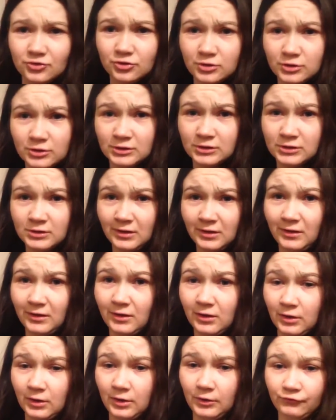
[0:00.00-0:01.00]
just
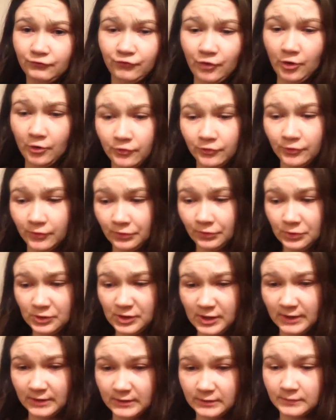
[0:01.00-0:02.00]
a frozen
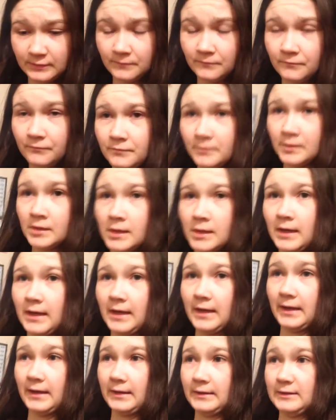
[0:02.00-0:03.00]
thing
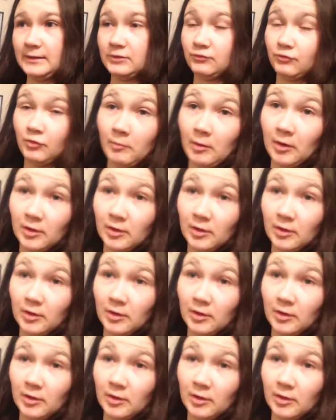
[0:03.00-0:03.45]
and it's from